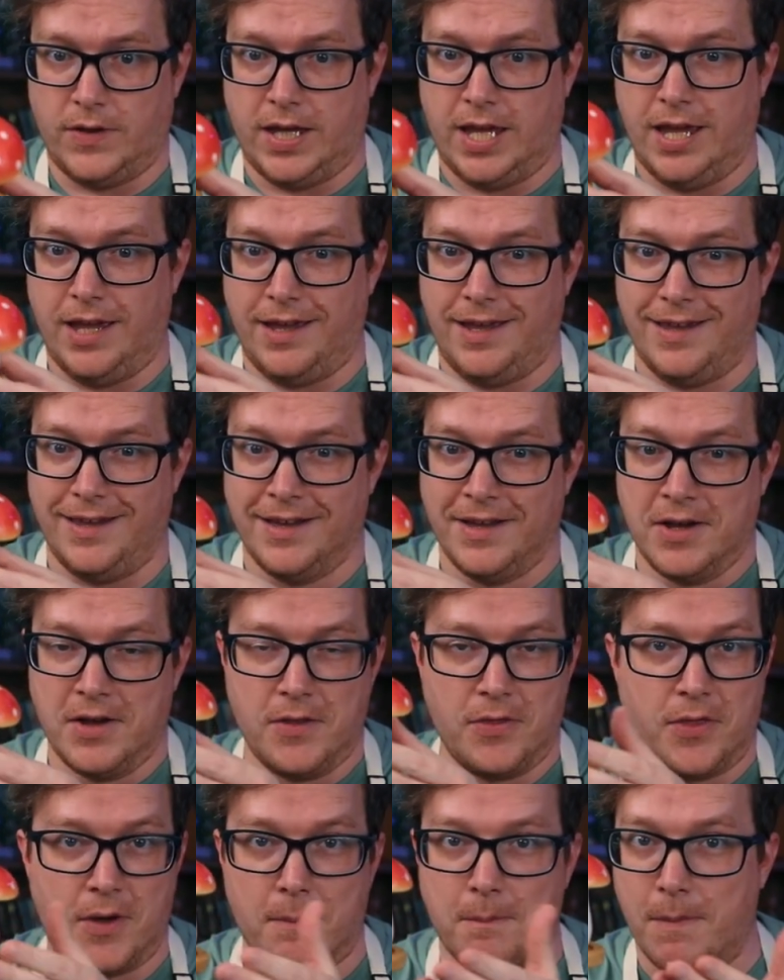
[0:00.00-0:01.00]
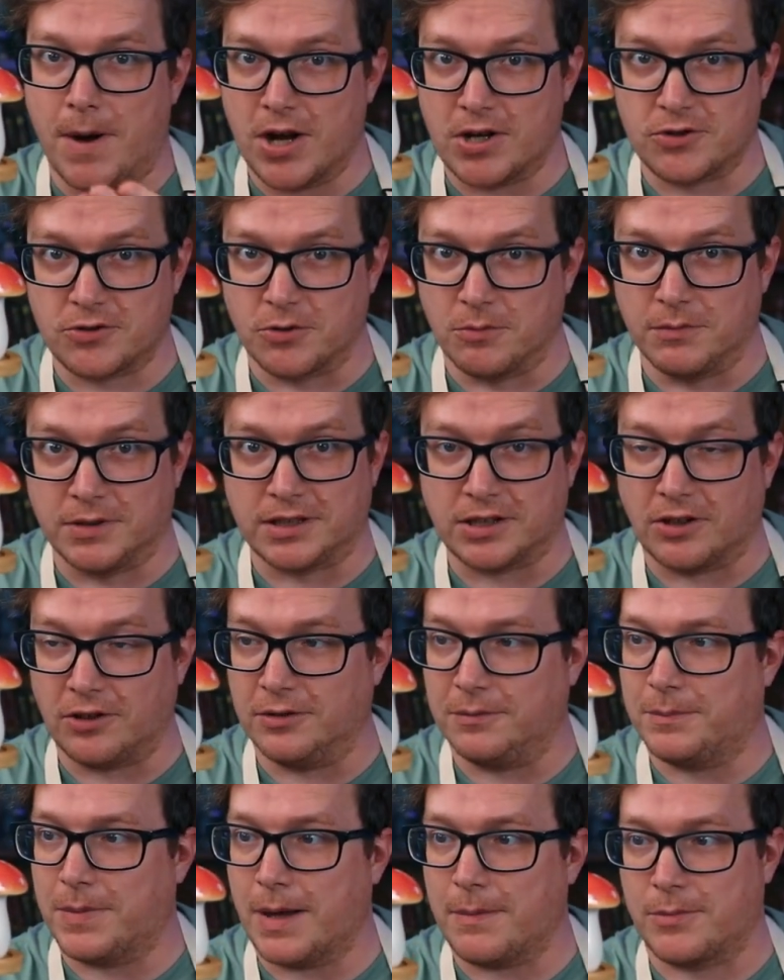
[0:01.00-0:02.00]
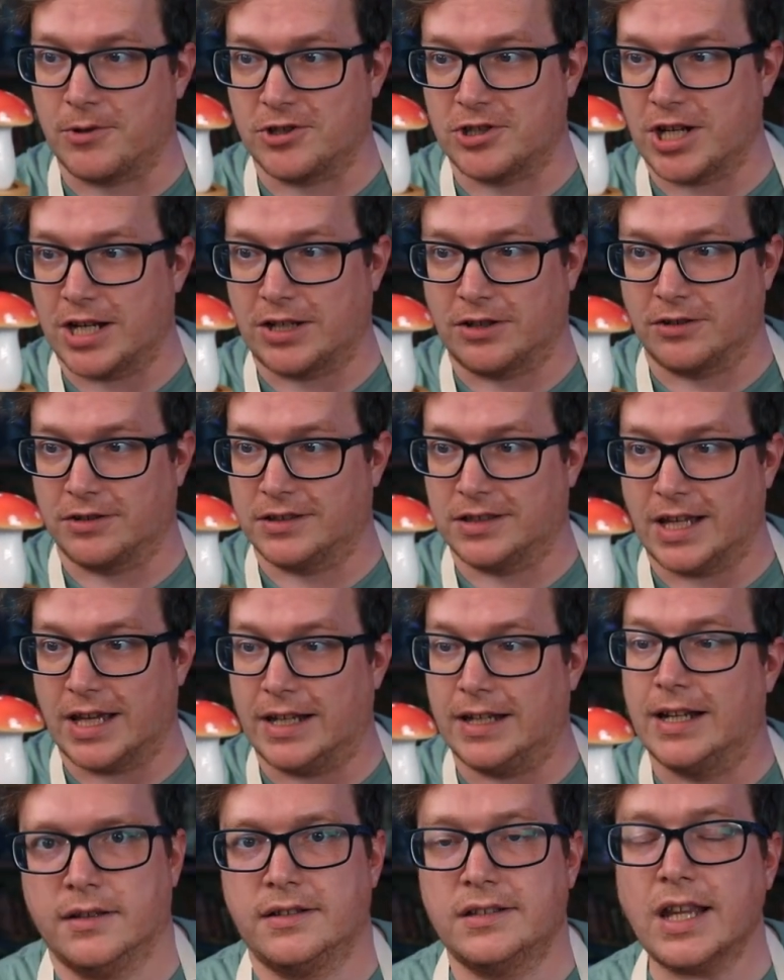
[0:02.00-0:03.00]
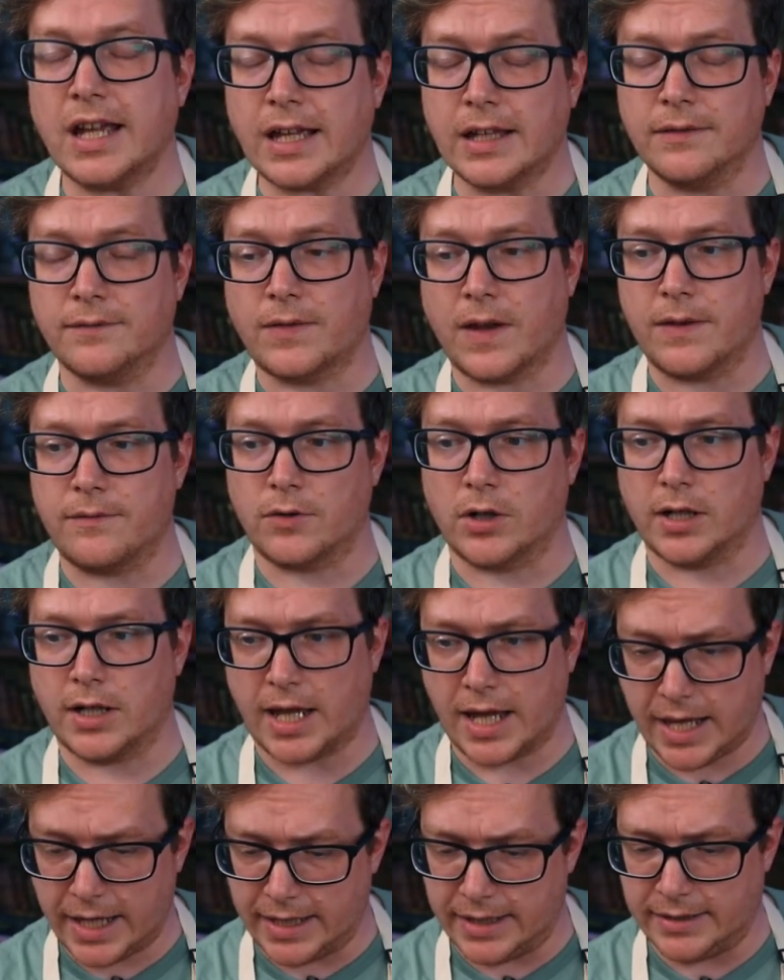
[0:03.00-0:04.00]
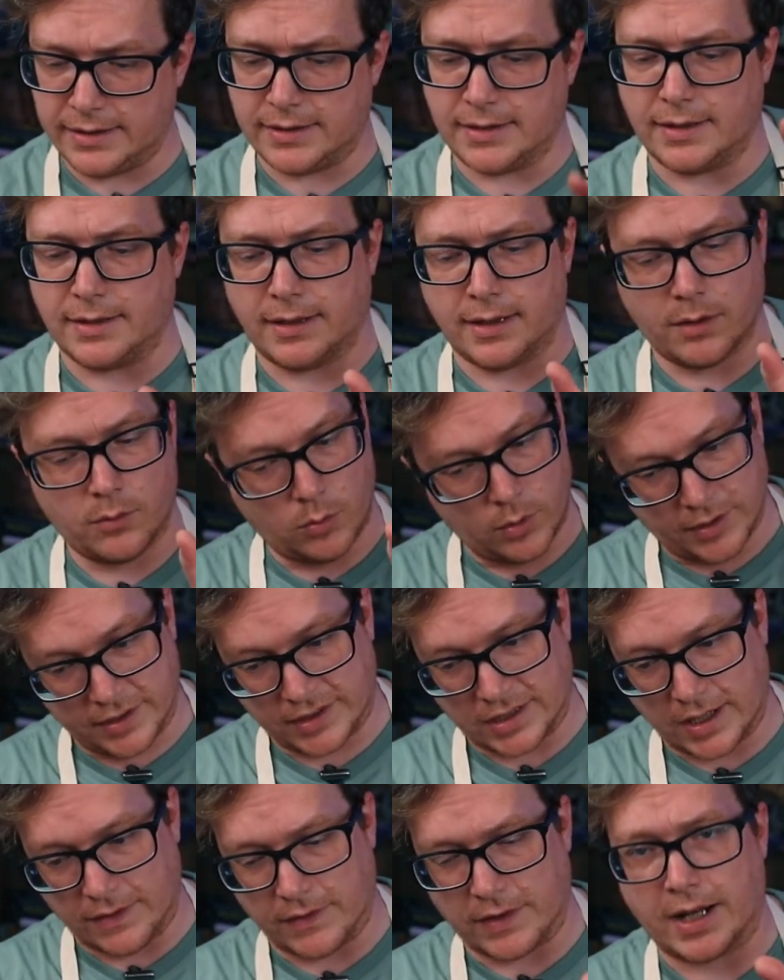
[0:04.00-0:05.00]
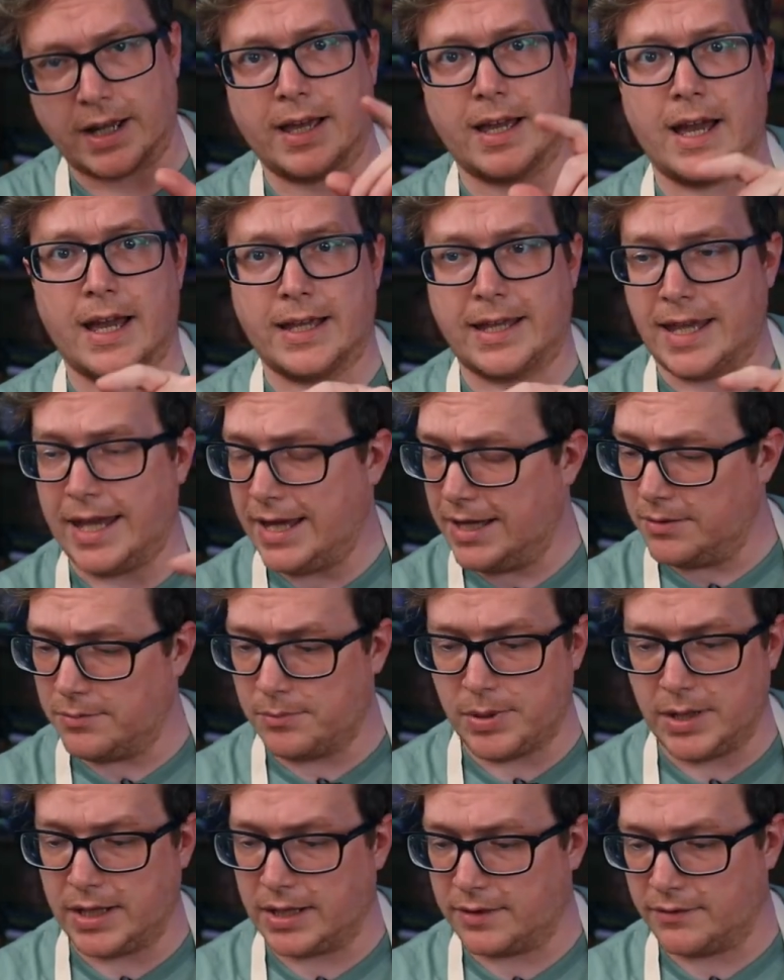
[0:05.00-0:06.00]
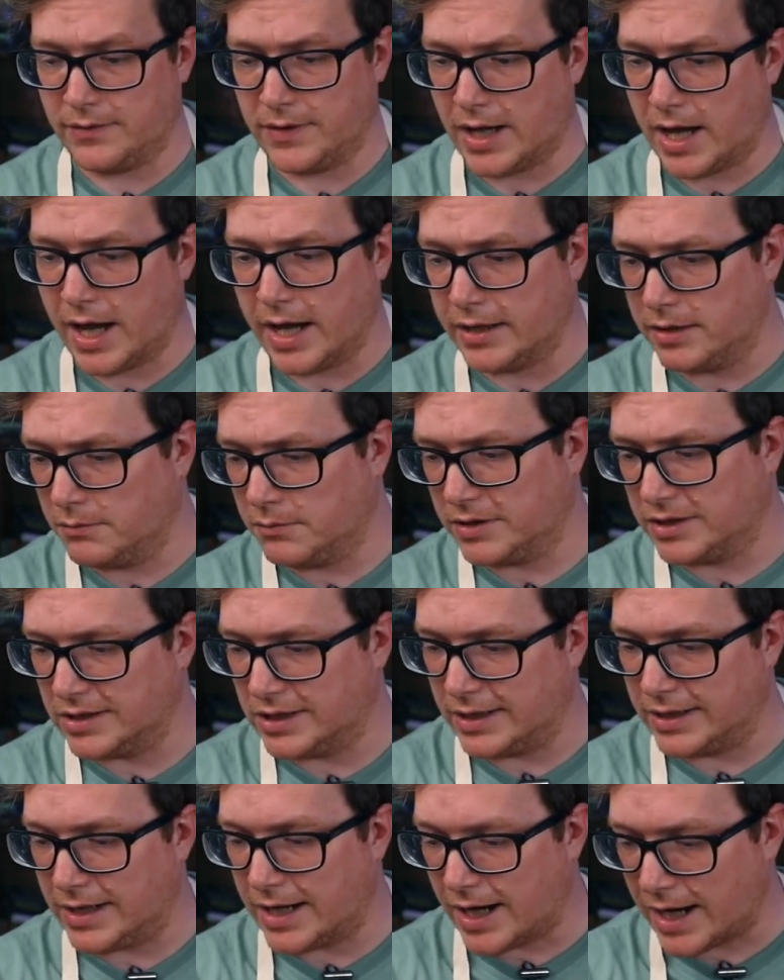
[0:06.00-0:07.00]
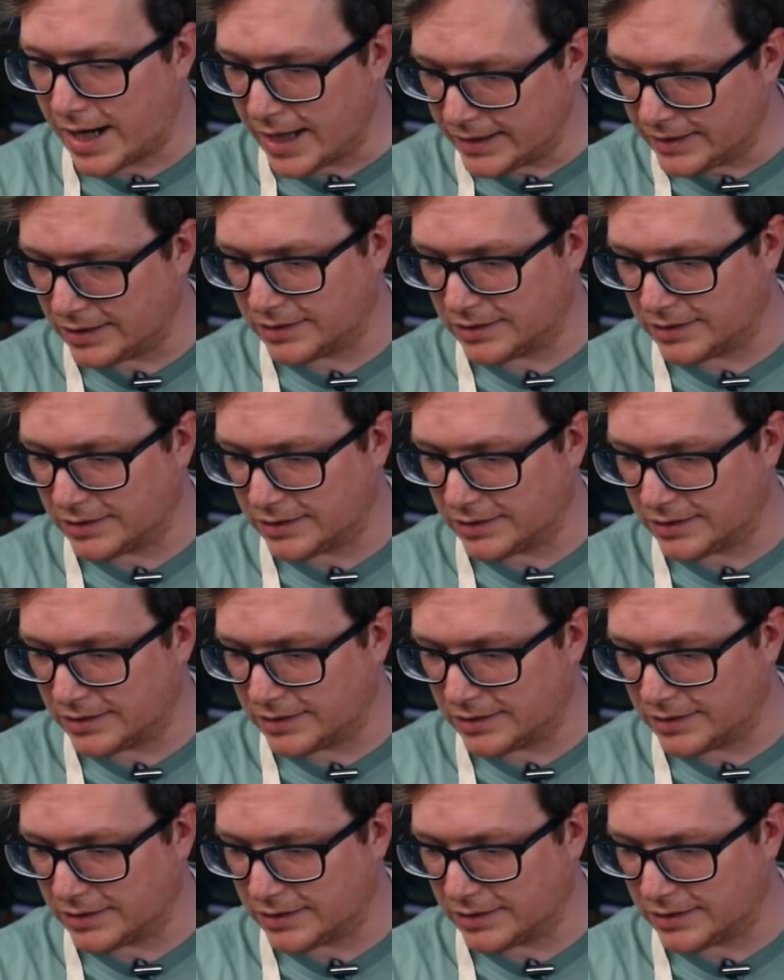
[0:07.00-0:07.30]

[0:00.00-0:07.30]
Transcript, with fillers: the, the mushroom salt and pepper shaker set. Second favorite, and I will say that I, I can't pick the items that I